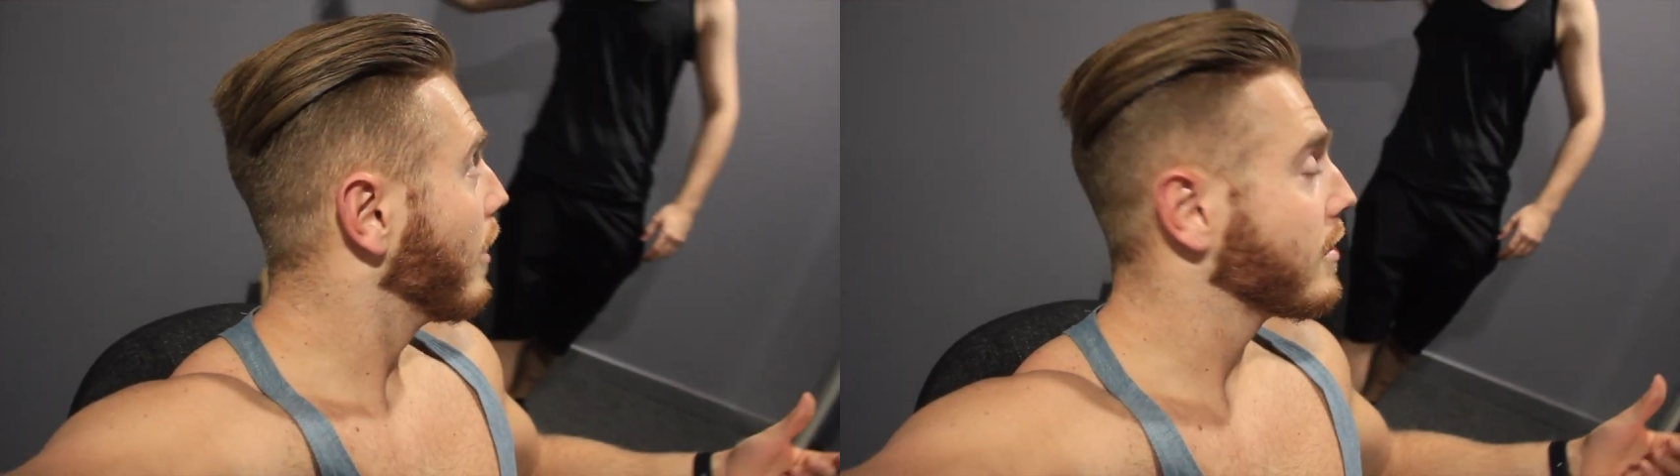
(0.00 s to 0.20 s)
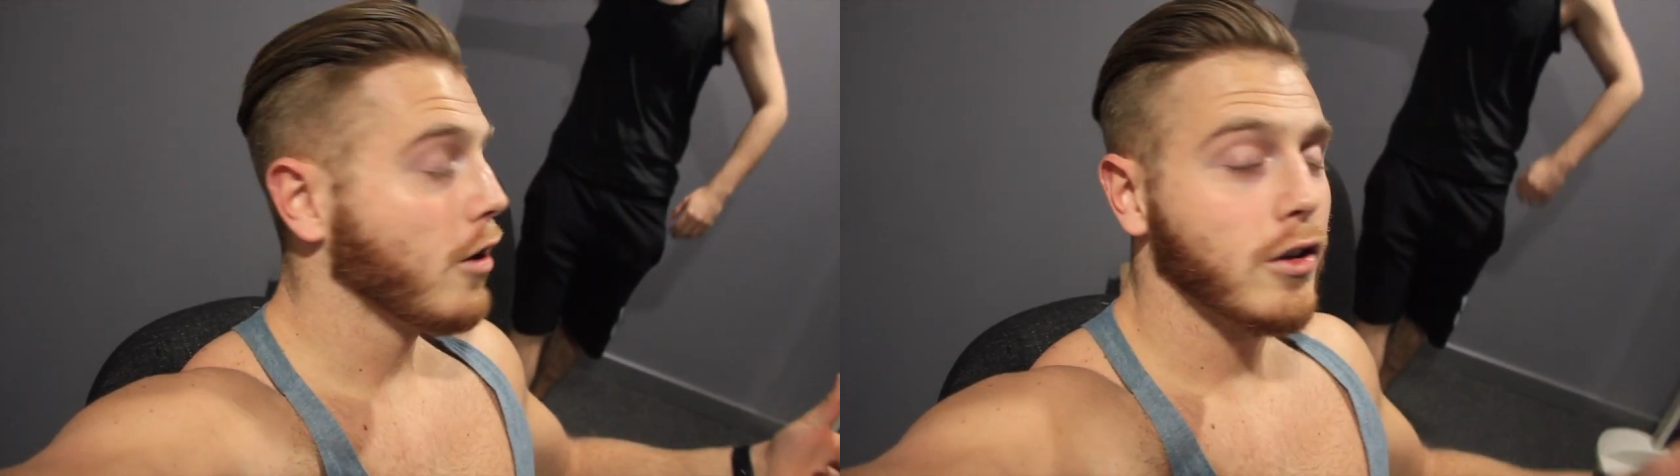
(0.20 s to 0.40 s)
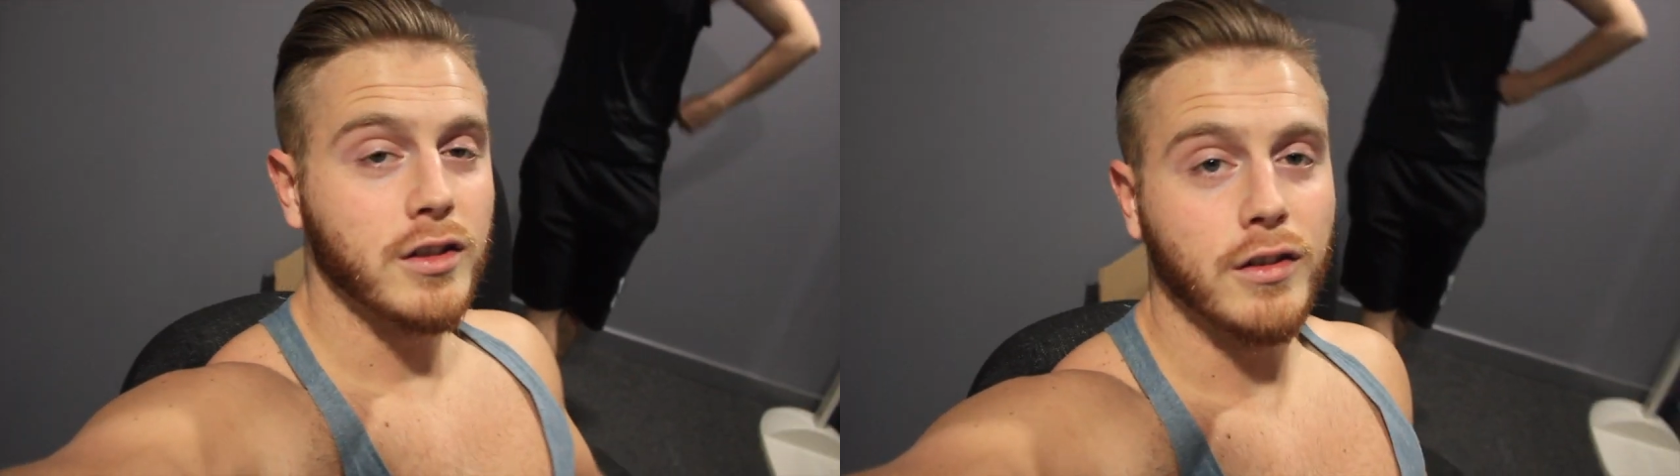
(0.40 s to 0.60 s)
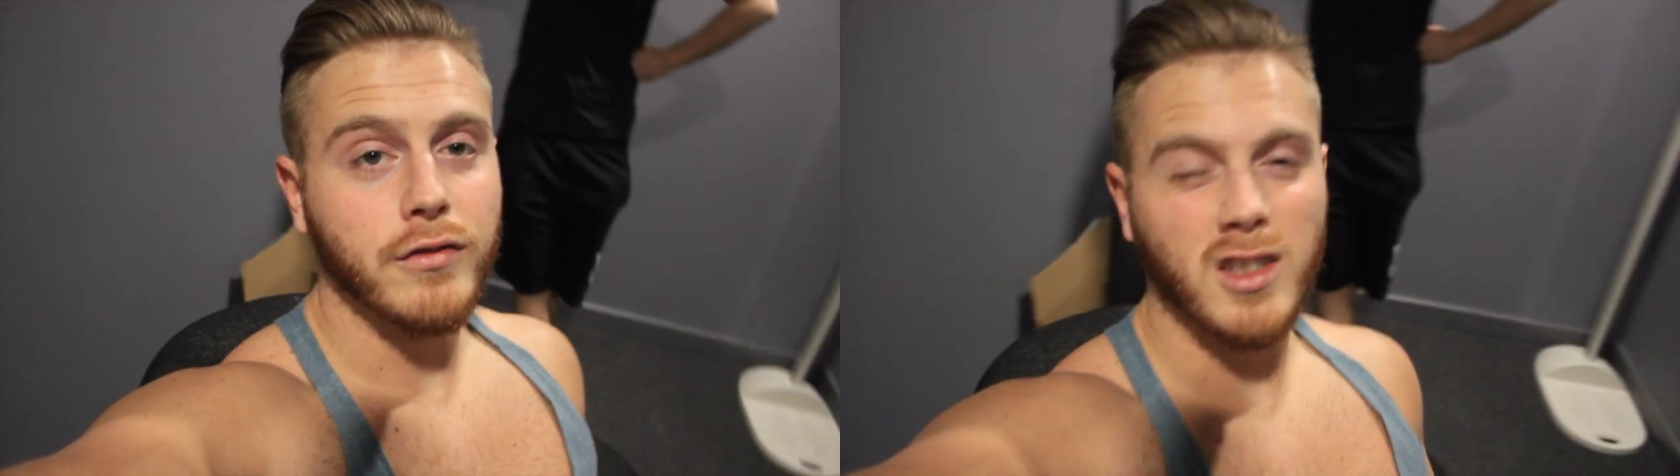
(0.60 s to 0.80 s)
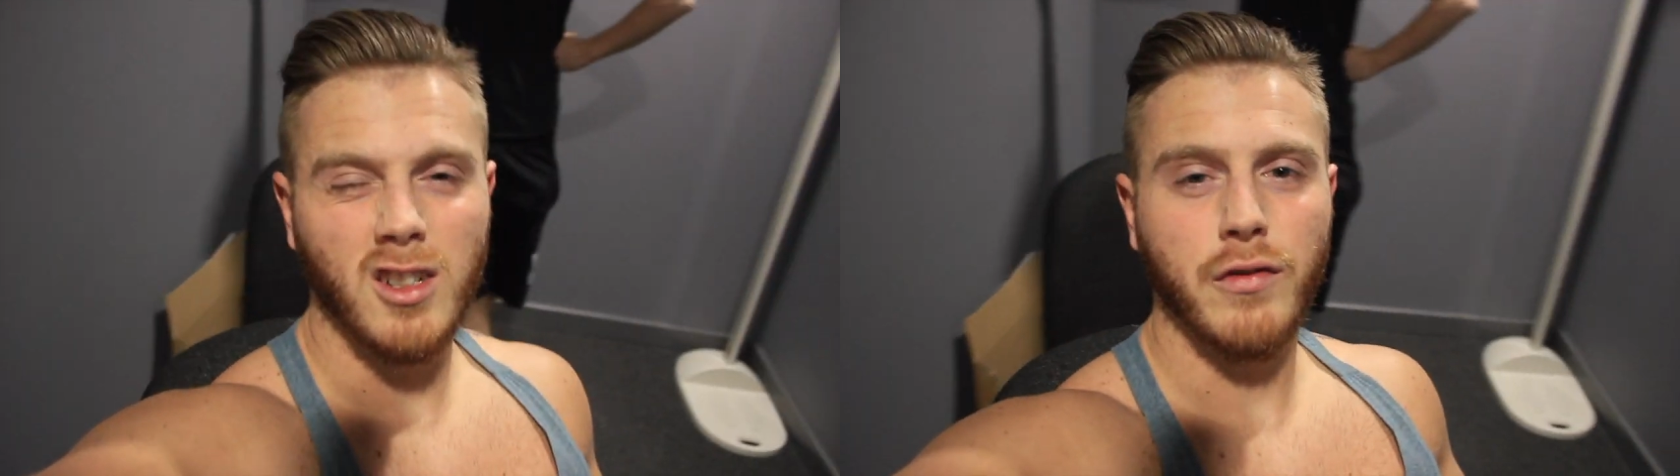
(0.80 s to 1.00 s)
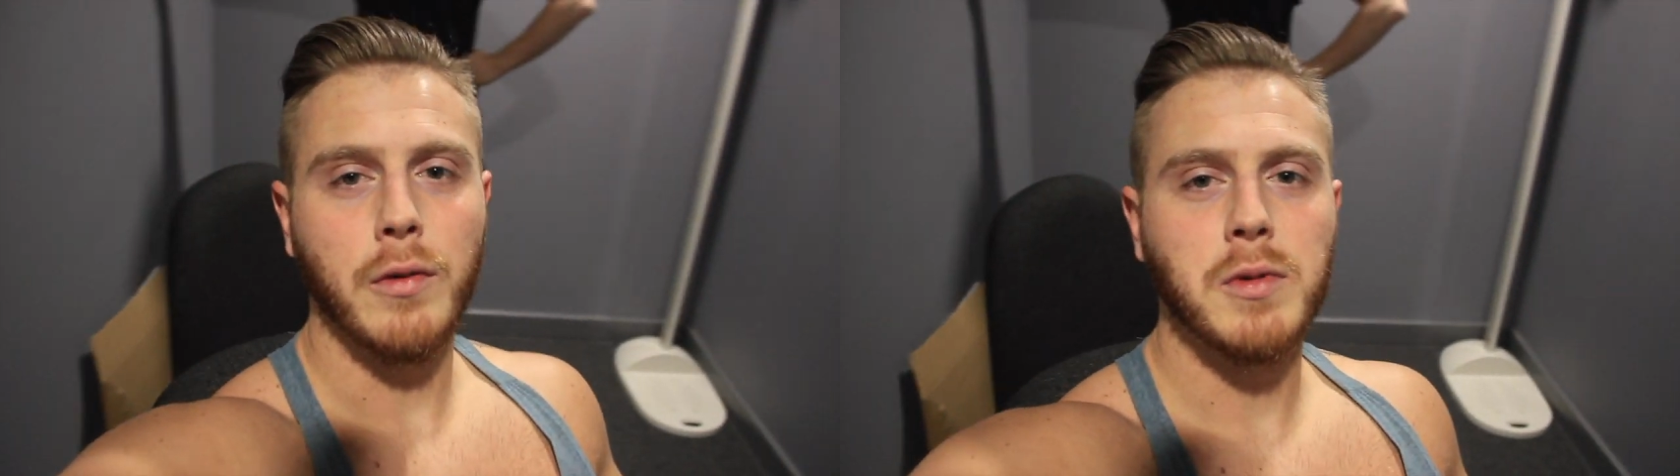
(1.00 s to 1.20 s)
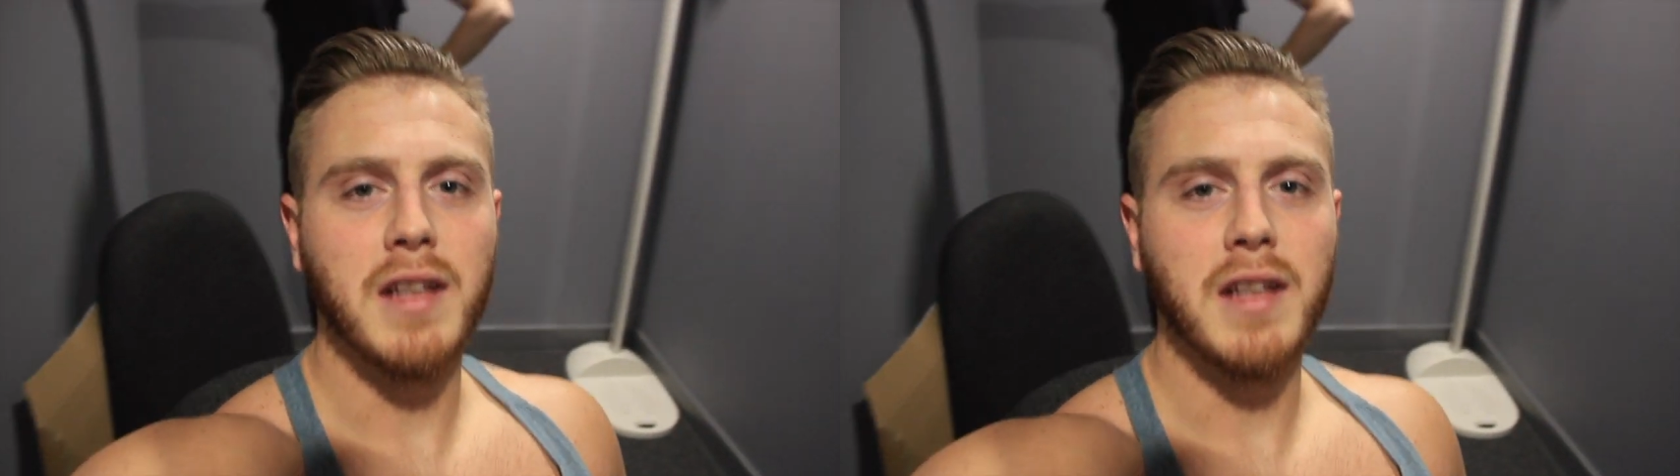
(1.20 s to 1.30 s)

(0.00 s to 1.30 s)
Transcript: there's a lots of there's lots of ups and